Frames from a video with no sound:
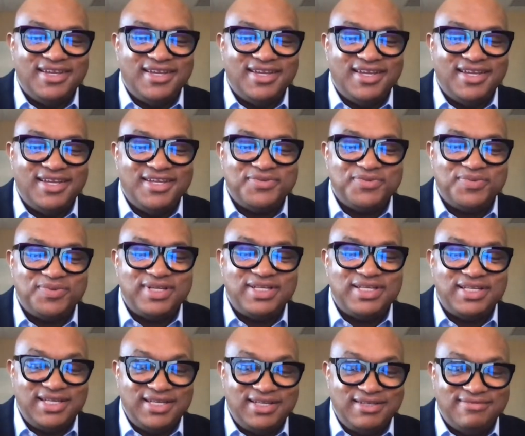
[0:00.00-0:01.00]
is
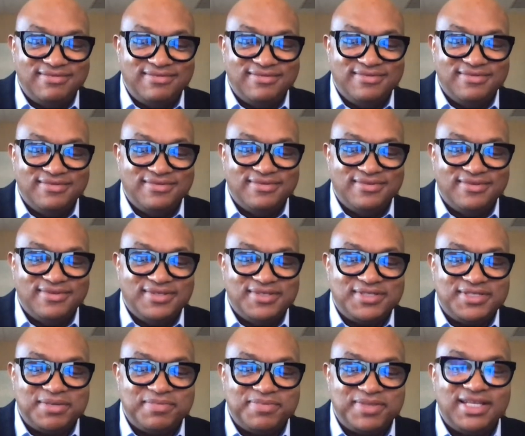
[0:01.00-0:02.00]
really
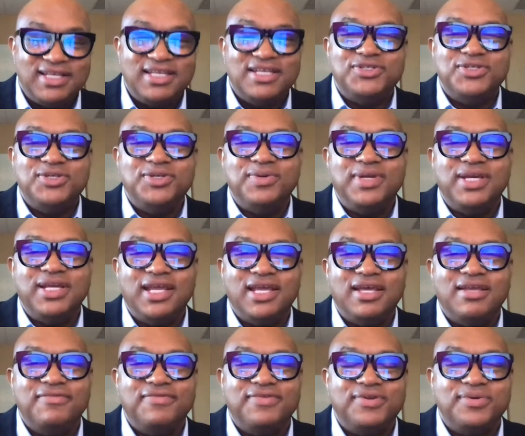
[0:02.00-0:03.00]
something that you can
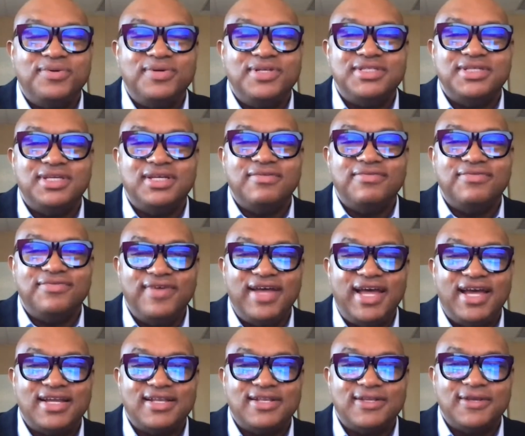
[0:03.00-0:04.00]
influence and
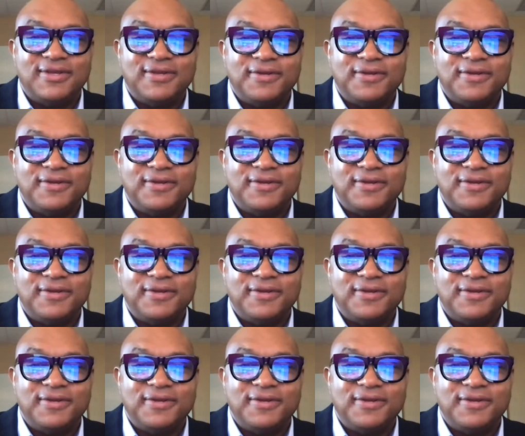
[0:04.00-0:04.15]
affect.